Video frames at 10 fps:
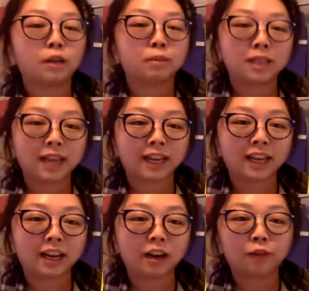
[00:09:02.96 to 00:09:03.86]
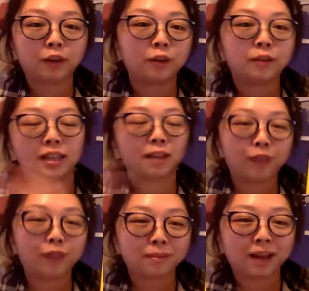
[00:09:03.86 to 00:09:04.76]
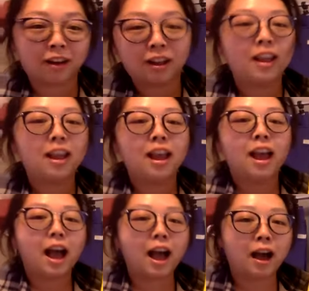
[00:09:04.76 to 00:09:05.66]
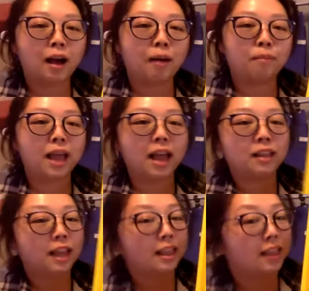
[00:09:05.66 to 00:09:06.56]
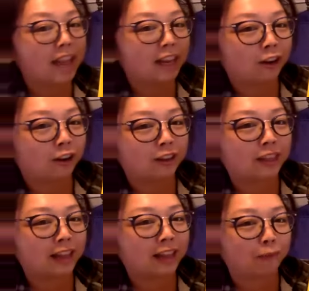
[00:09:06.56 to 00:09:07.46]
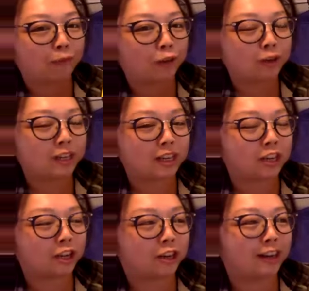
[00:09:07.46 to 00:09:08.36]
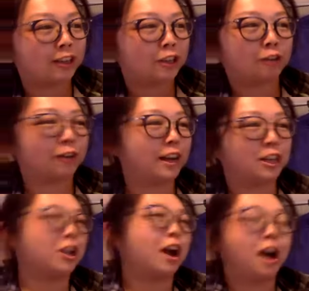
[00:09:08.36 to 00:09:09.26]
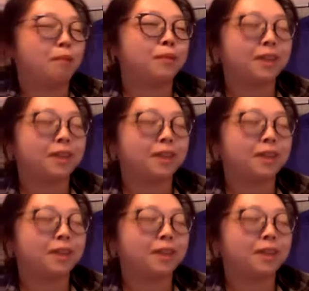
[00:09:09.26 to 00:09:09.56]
been taking care of you that's a female, and then thank them for doing such a great job,